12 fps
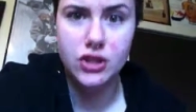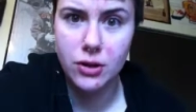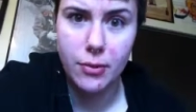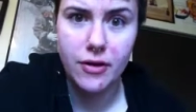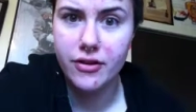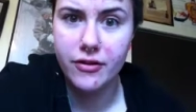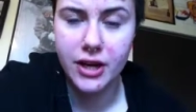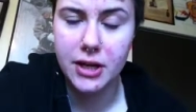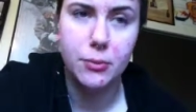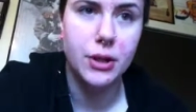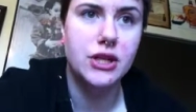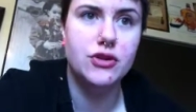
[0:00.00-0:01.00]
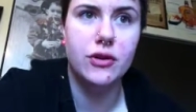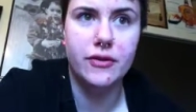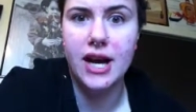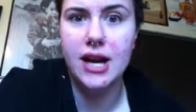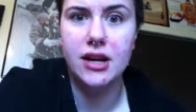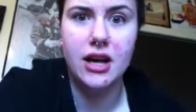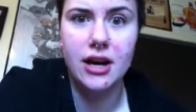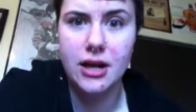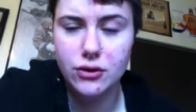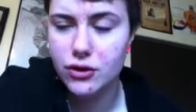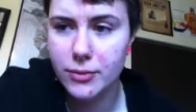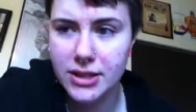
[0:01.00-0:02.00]
jump off a fucking bridge or if I had a gun
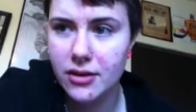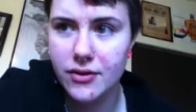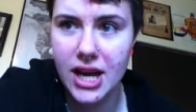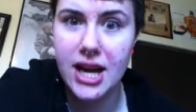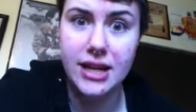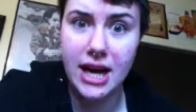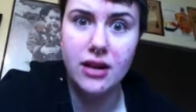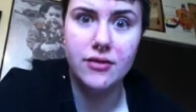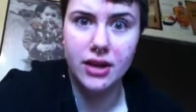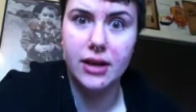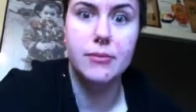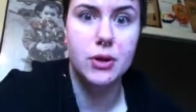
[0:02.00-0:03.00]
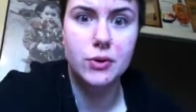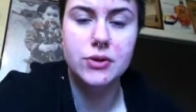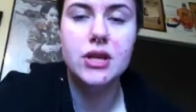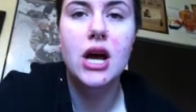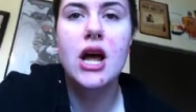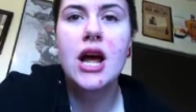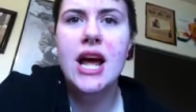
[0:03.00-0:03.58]
I'd shoot myself in the head kind of like moods,